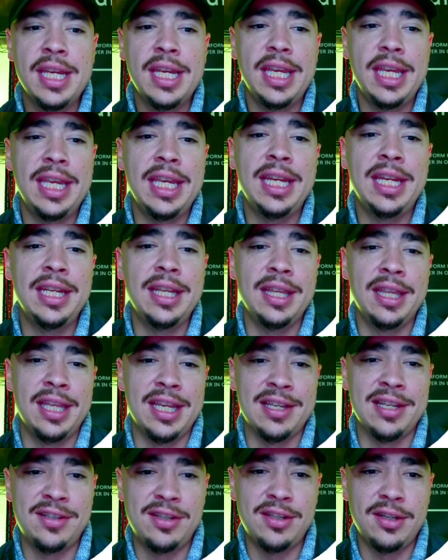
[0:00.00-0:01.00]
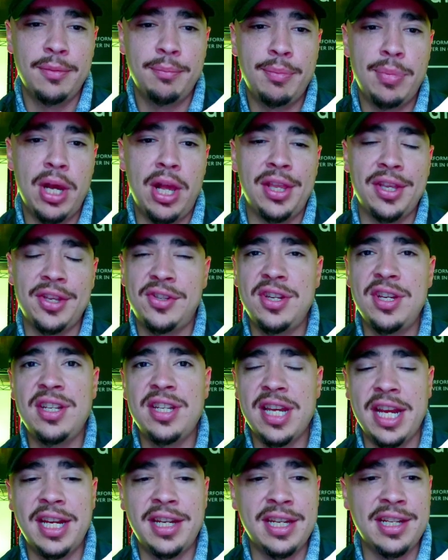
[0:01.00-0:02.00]
in this policy
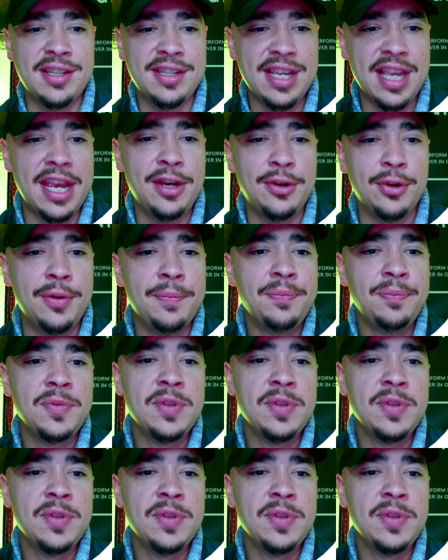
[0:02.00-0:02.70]
tightening cycle.